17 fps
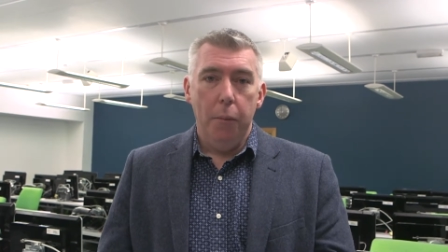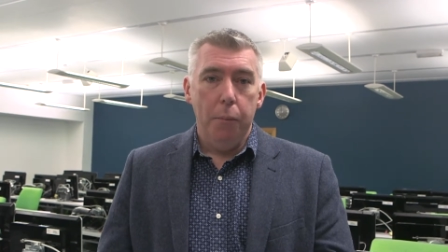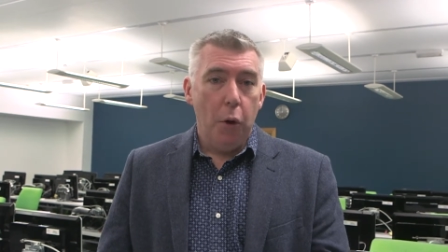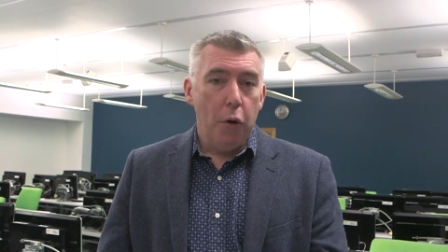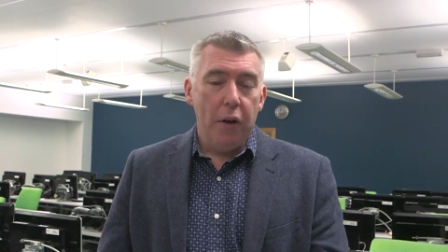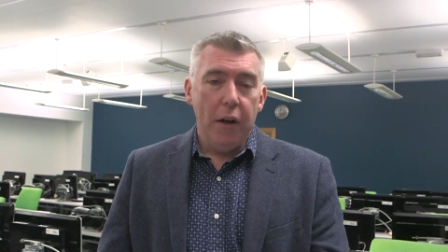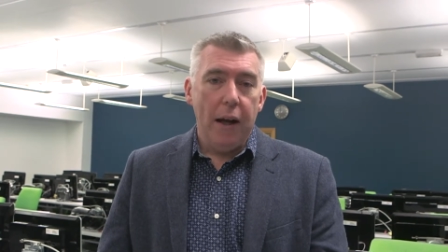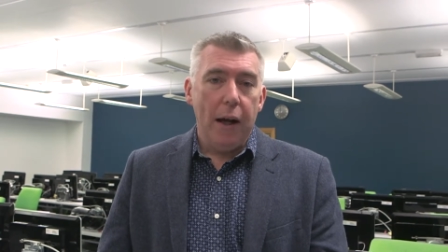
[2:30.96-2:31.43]

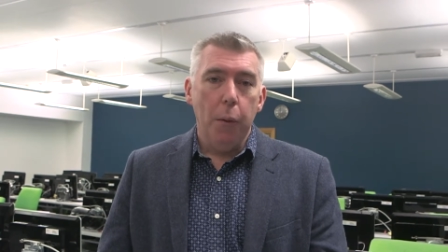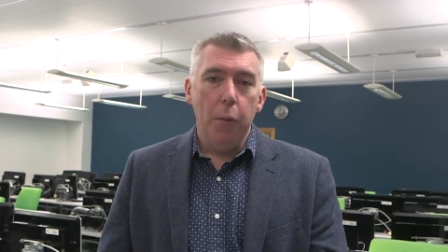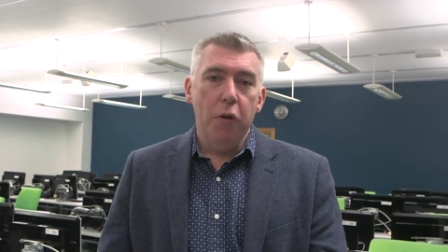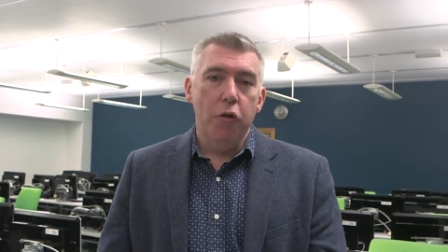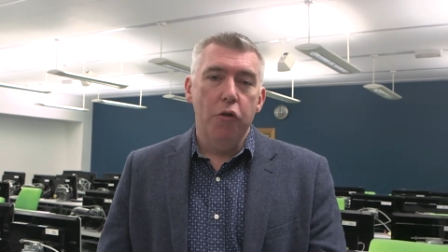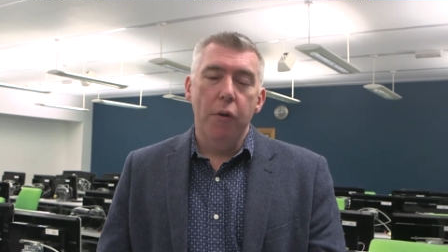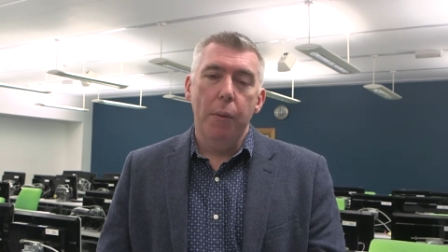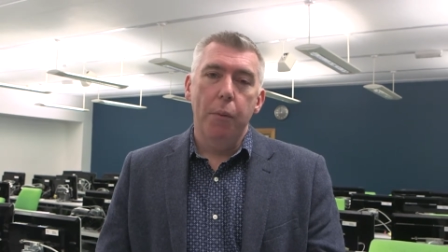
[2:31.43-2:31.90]
body
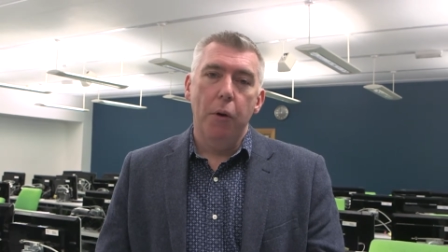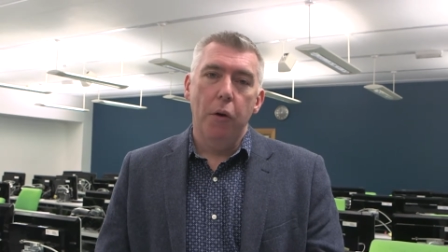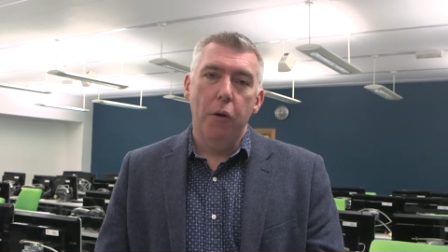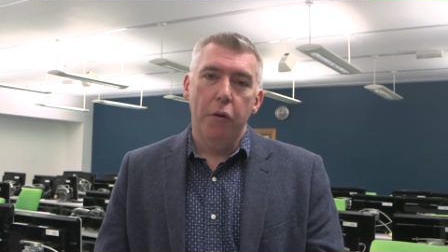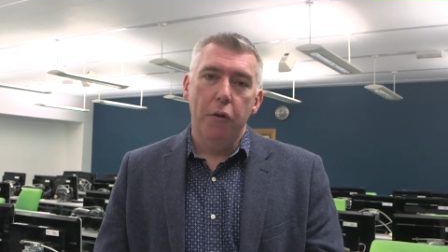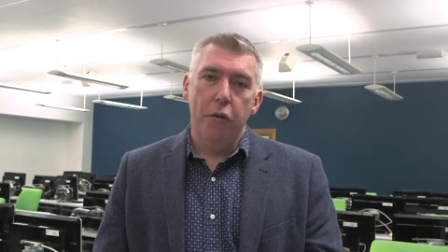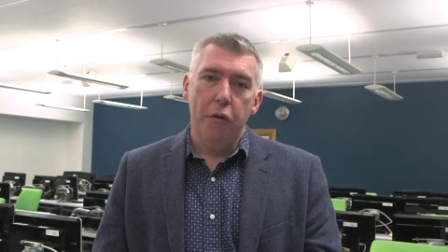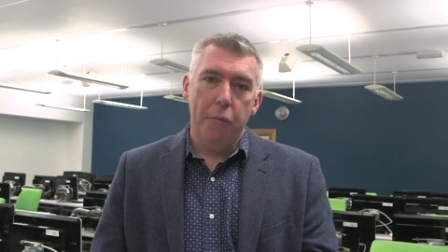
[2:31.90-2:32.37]
language
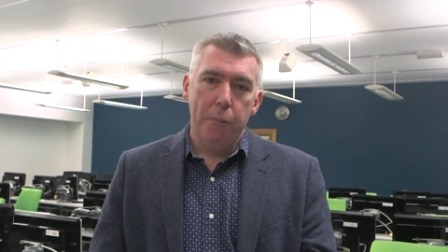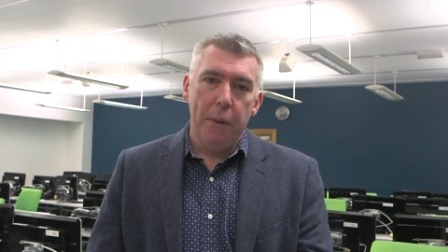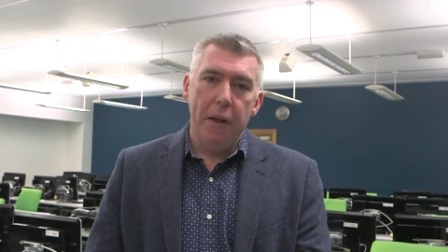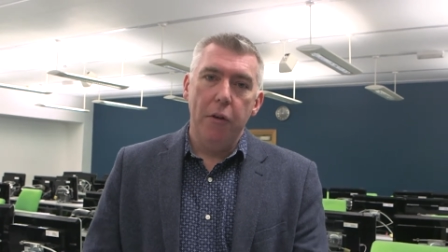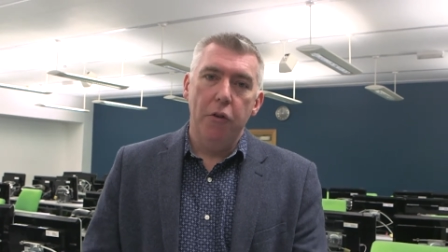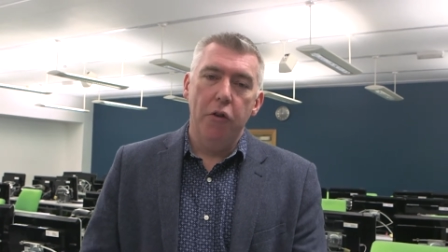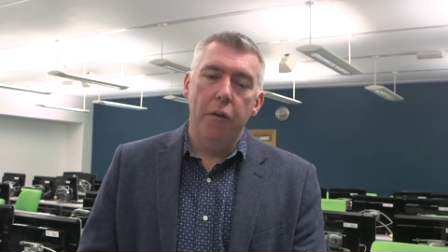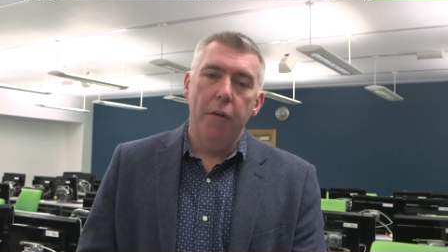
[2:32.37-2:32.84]
reports,
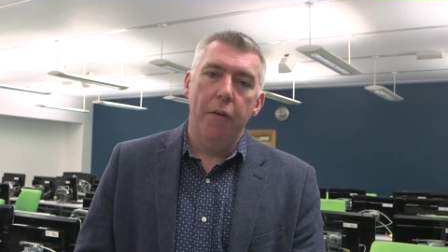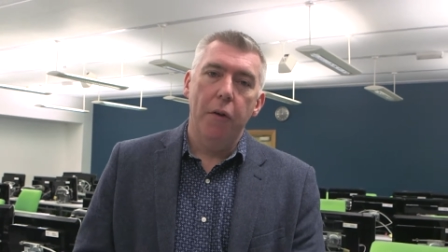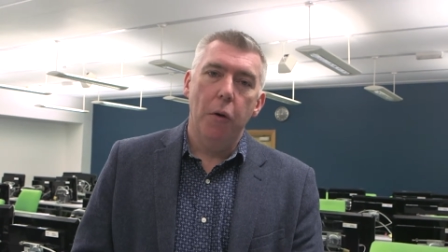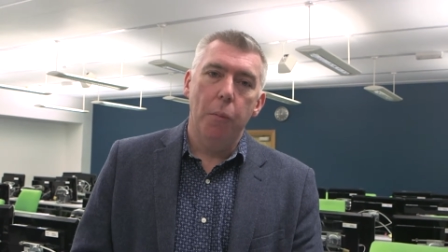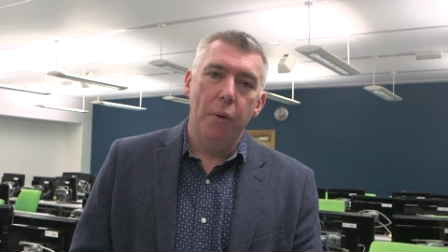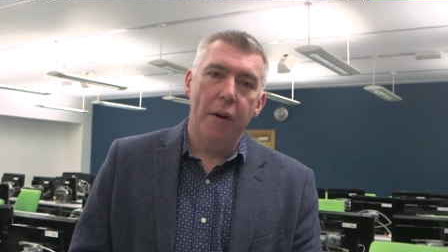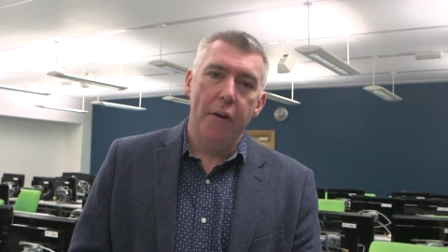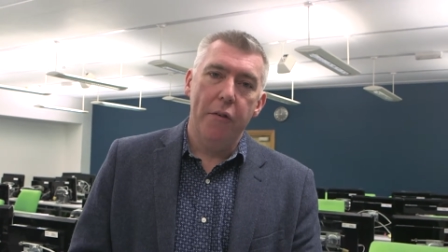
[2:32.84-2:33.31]
speech and
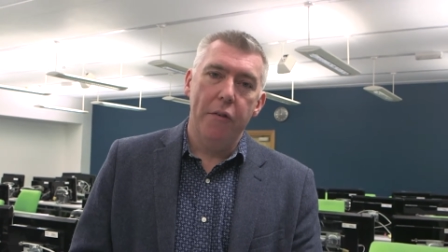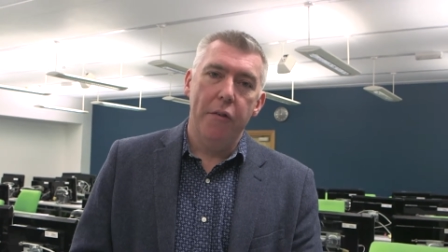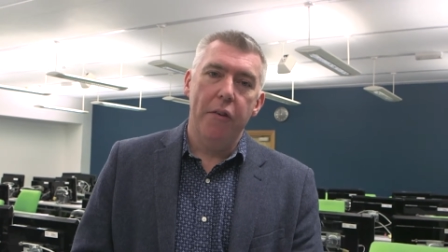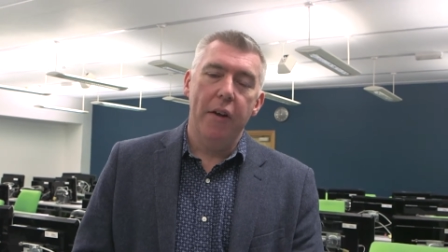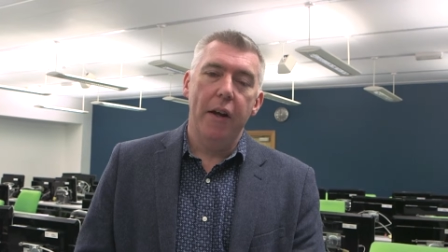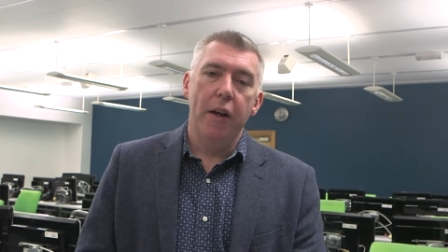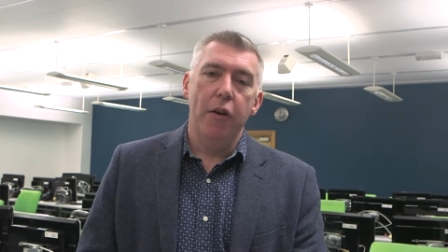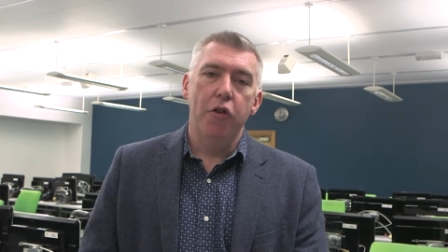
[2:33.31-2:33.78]
thought
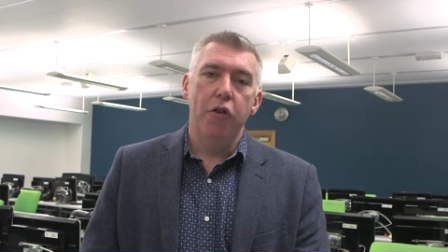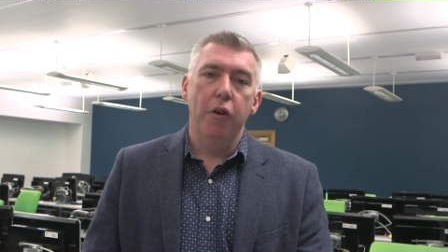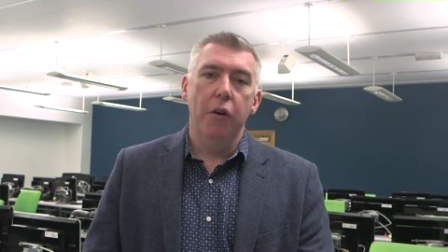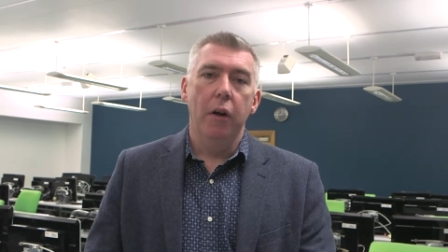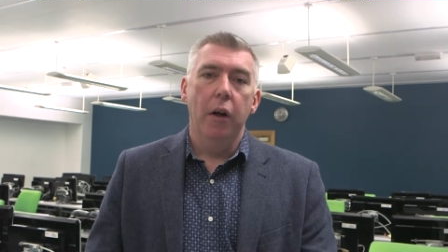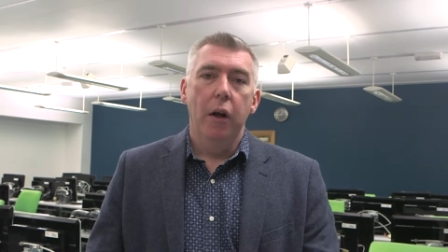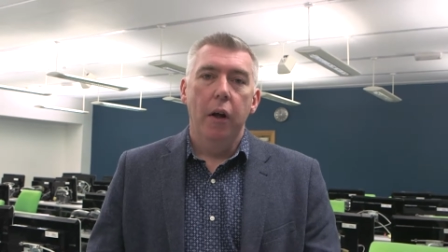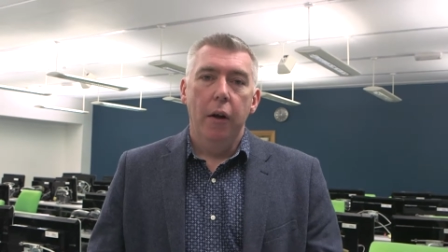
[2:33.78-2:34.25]
presentation,